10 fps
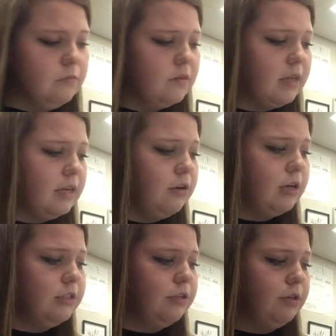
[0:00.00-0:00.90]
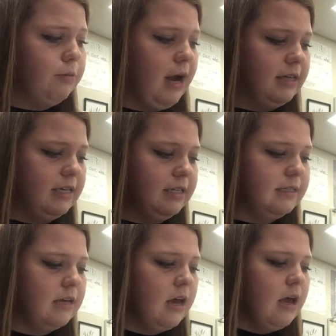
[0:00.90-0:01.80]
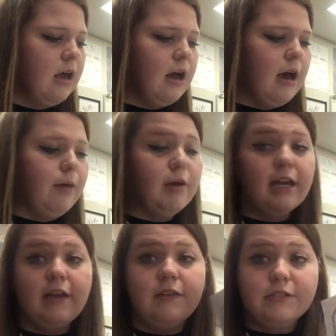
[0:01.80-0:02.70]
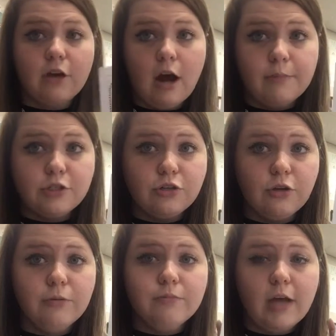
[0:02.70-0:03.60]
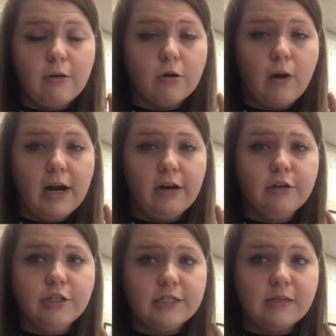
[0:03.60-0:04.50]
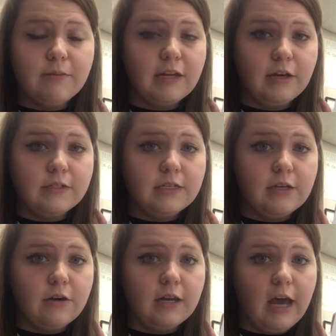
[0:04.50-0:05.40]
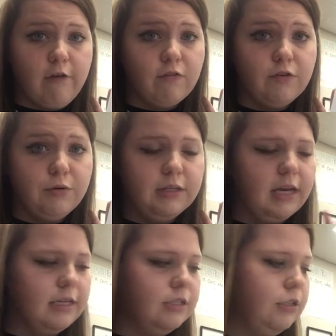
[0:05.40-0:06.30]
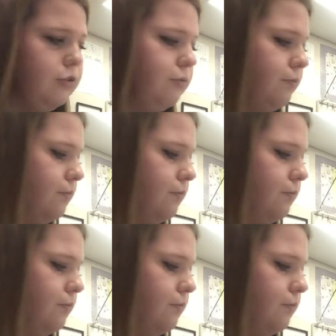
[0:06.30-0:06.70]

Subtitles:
that you can do to practice. Again, these are optional, not required, just something else that you can have if you would like to do.